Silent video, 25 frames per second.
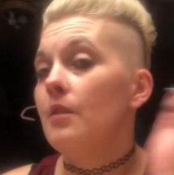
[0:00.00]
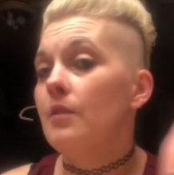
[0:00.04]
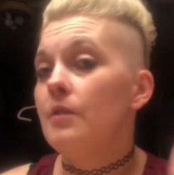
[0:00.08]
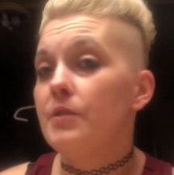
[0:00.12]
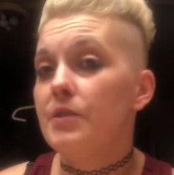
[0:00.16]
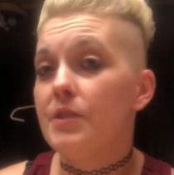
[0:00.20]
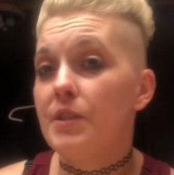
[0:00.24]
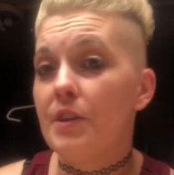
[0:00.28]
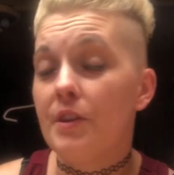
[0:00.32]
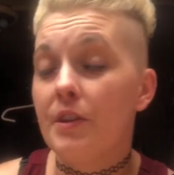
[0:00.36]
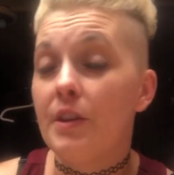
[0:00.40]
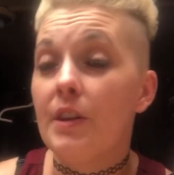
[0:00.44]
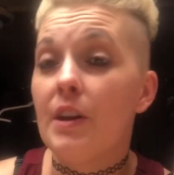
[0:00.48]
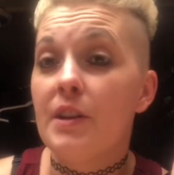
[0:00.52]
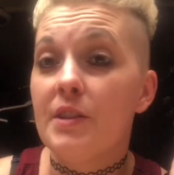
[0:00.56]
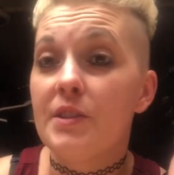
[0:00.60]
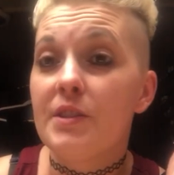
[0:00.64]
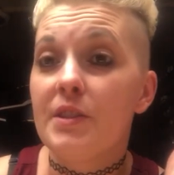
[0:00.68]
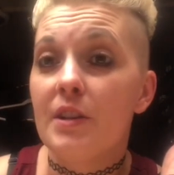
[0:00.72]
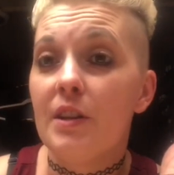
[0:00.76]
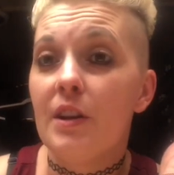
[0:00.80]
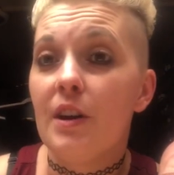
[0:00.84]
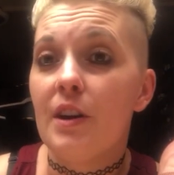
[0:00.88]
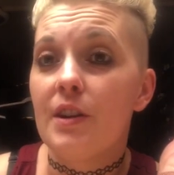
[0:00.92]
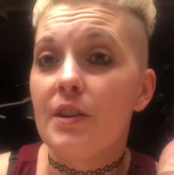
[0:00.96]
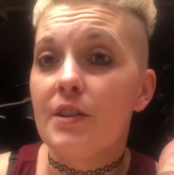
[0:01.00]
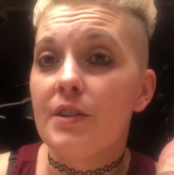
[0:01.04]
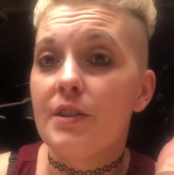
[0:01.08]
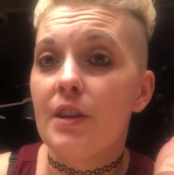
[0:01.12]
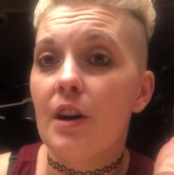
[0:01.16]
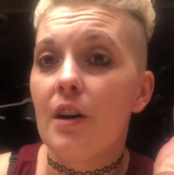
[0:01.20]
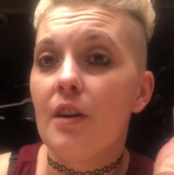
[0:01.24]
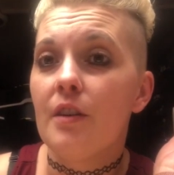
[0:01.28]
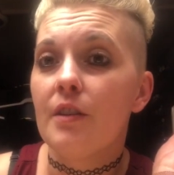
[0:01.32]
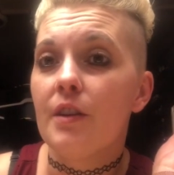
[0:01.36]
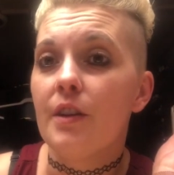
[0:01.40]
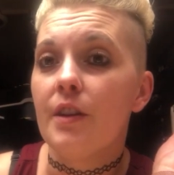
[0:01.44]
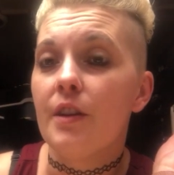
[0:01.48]
So that's a lot of
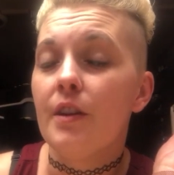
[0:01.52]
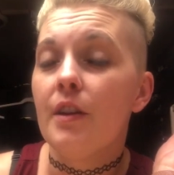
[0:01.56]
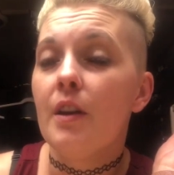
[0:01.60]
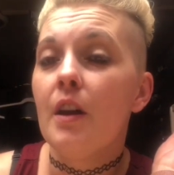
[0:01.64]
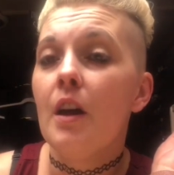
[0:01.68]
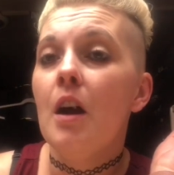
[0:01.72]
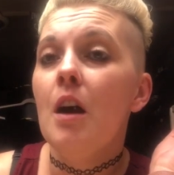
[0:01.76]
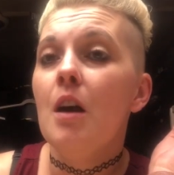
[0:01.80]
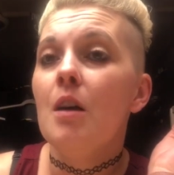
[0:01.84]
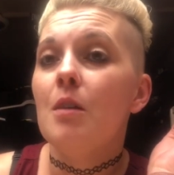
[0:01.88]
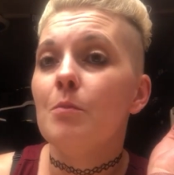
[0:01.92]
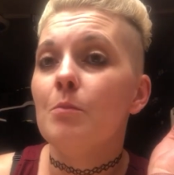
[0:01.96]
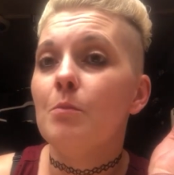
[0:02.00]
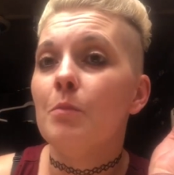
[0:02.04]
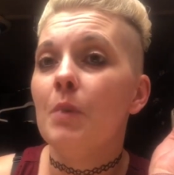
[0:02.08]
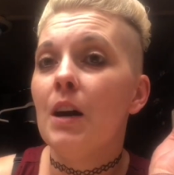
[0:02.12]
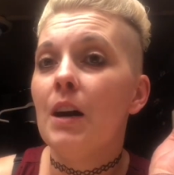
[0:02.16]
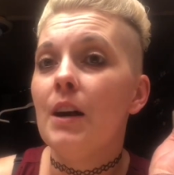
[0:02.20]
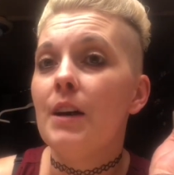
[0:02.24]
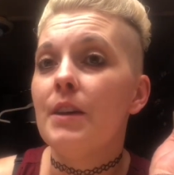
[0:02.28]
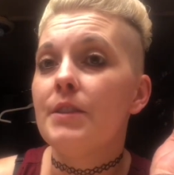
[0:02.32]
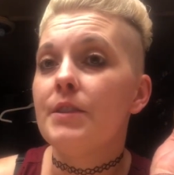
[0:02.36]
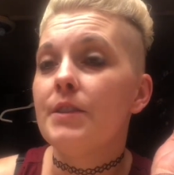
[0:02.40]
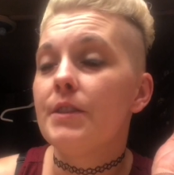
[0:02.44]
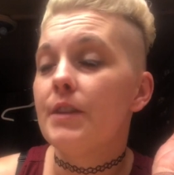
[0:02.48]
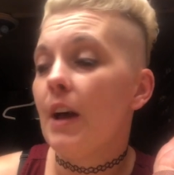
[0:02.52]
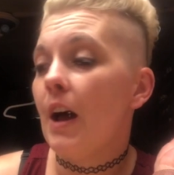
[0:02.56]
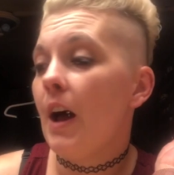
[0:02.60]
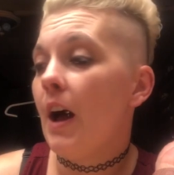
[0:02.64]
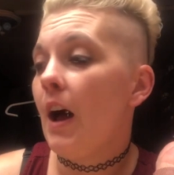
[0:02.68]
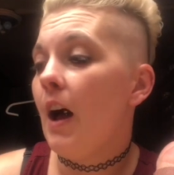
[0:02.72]
talking, but